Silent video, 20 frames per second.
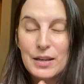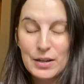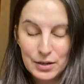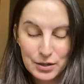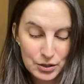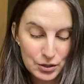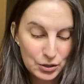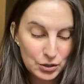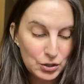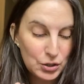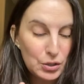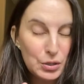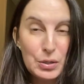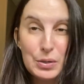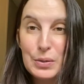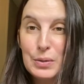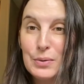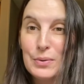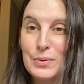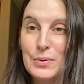here
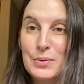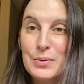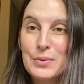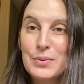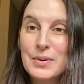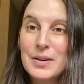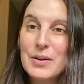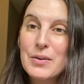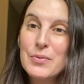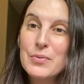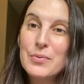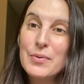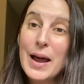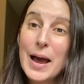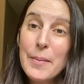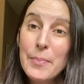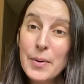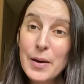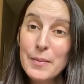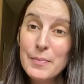to
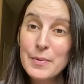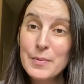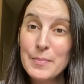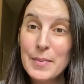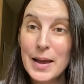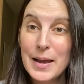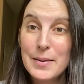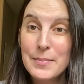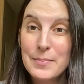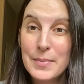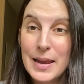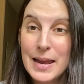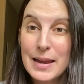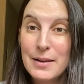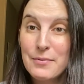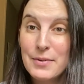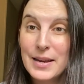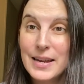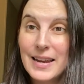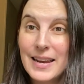wrap up my May
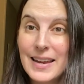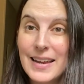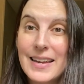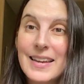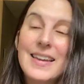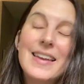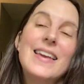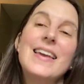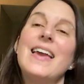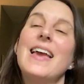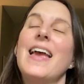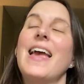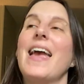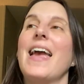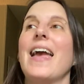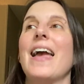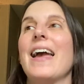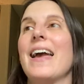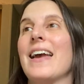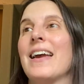reading
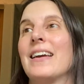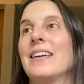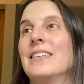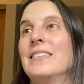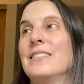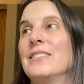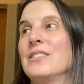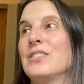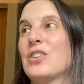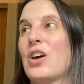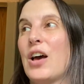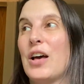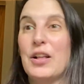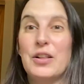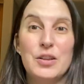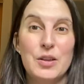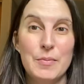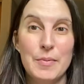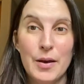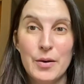and
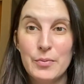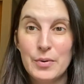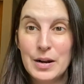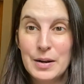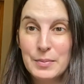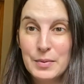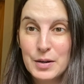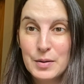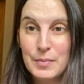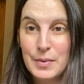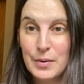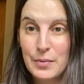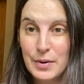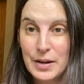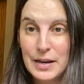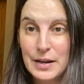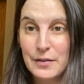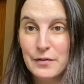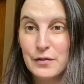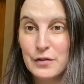tell you about what I'm going to be
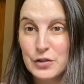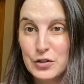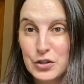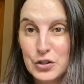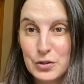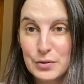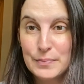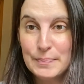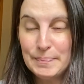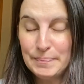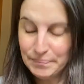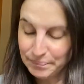reading for June.